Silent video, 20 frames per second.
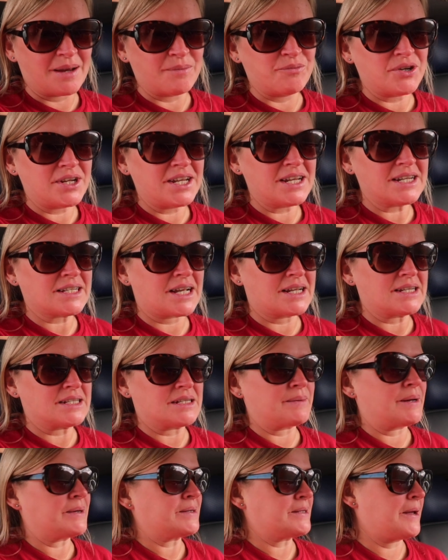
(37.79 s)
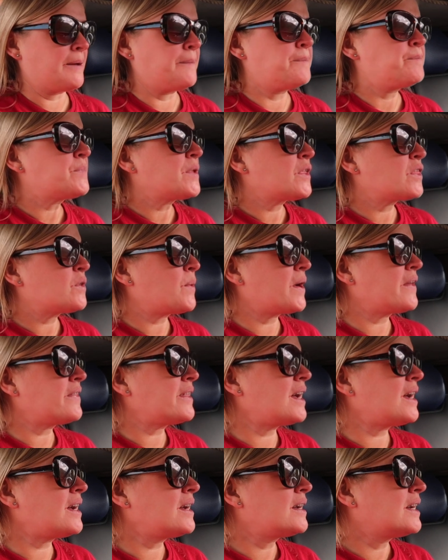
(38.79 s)
I'm pretty excited about it. The weather,
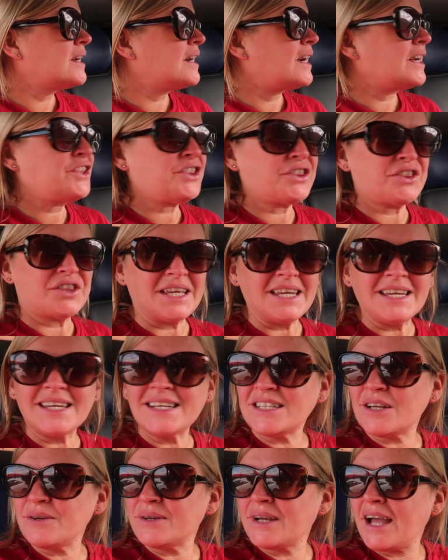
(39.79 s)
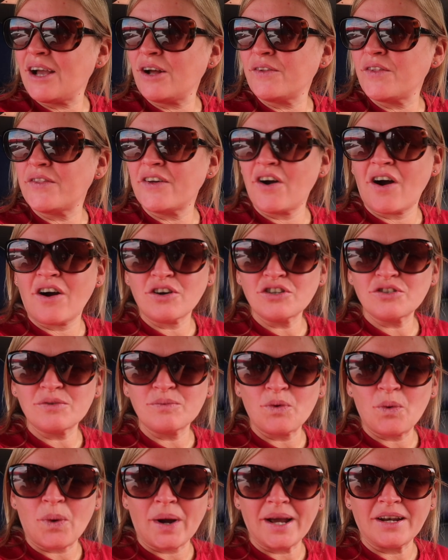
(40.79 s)
I think, is okay, although there are some
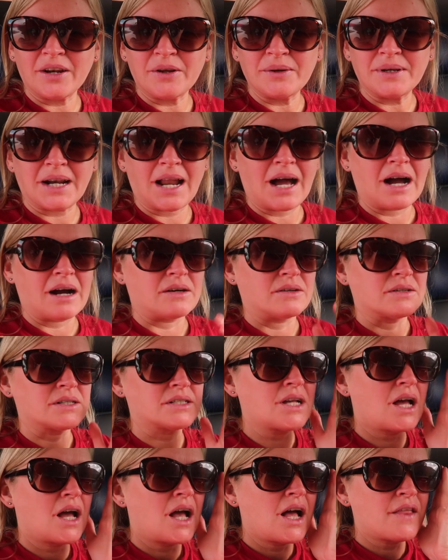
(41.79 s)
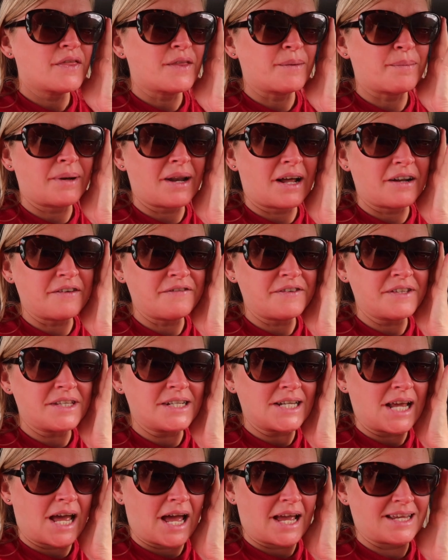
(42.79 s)
quite low clouds. The plan for the
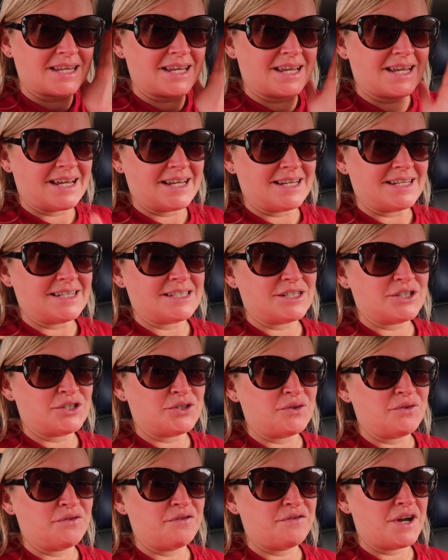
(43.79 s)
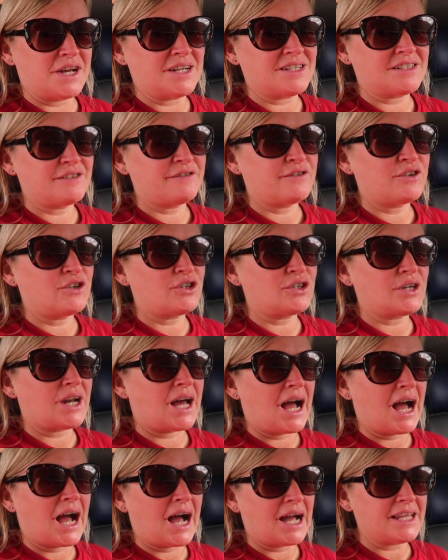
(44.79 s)
day is to first of all
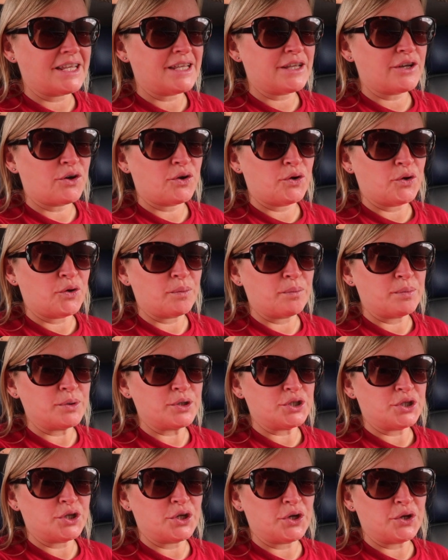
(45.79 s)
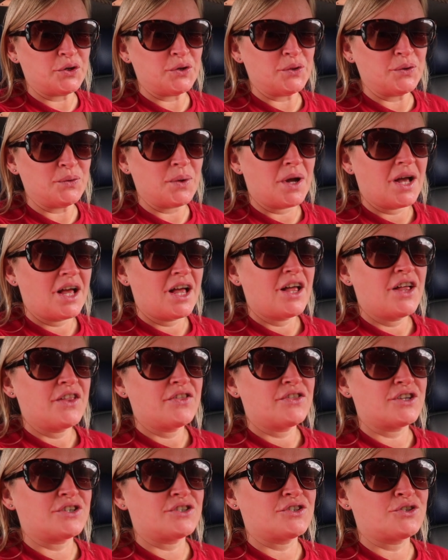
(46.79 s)
hike up to
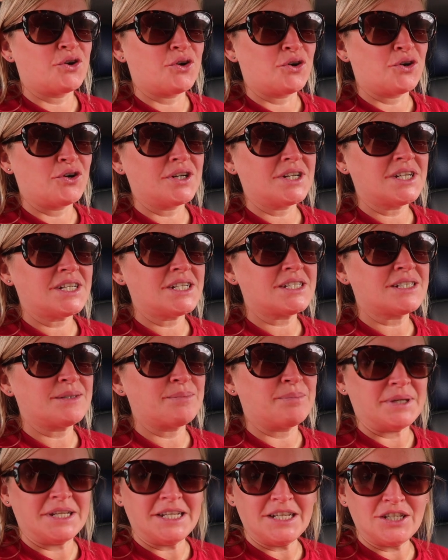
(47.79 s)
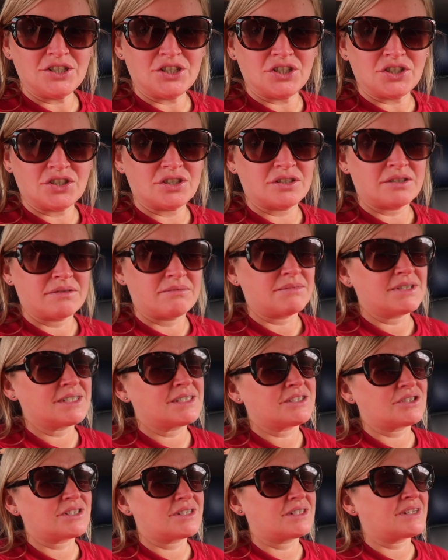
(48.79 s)
the tallest beach.
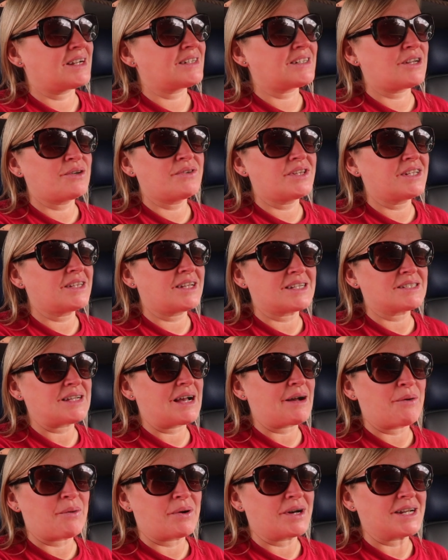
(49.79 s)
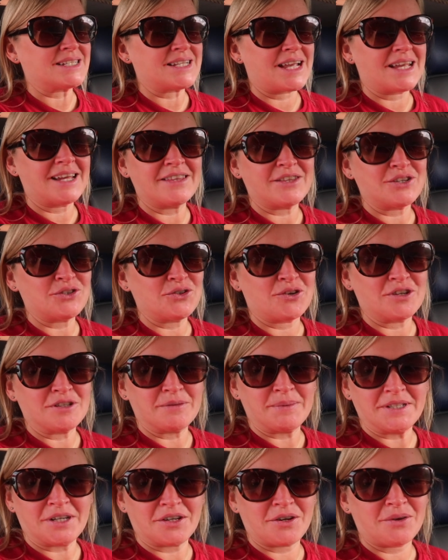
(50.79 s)
Just, I don't think that's how I want to say it, the tallest
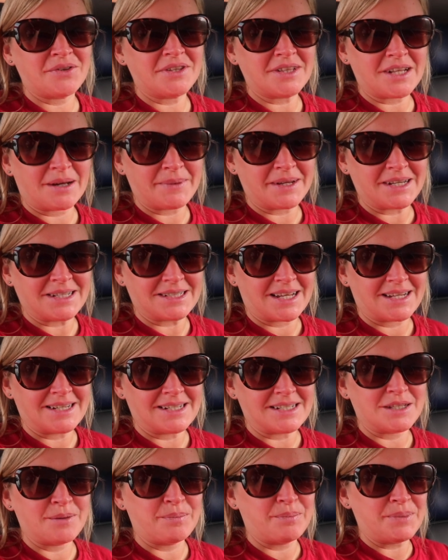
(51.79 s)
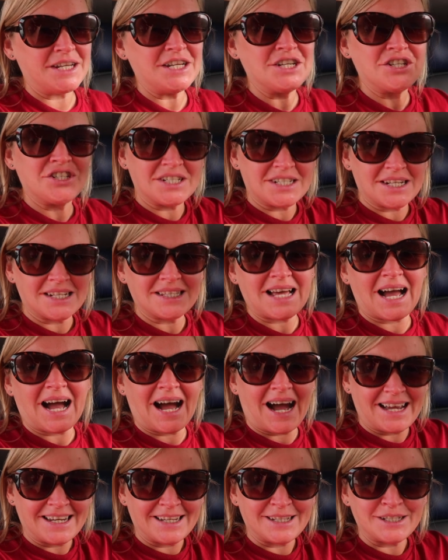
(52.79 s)
beach. I don't think that makes sense. The beach that's at the
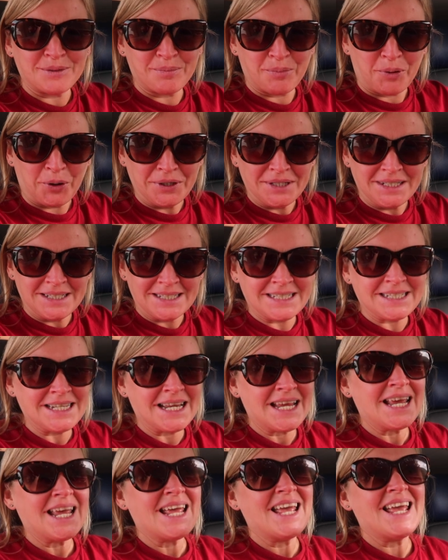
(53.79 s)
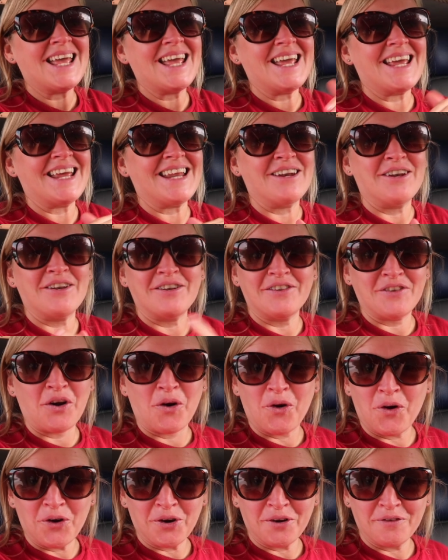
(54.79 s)
highest point in
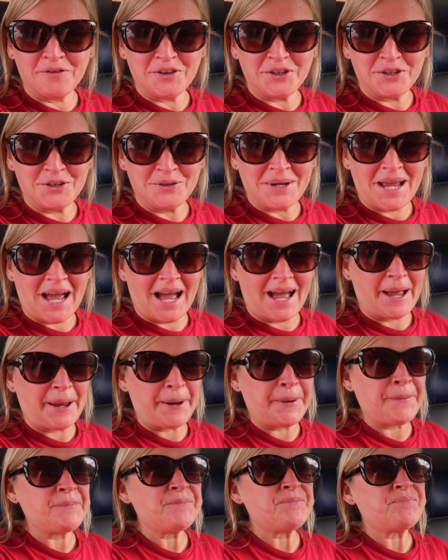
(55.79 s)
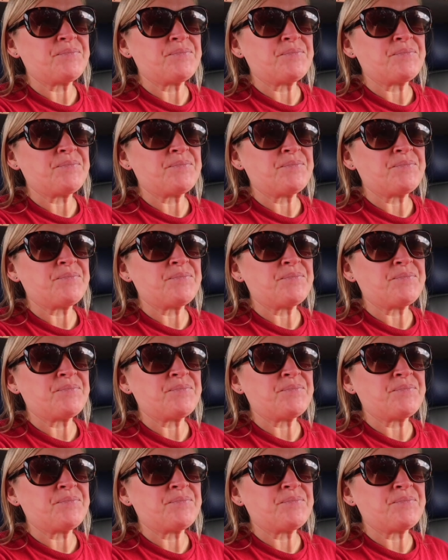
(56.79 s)
all of the U K.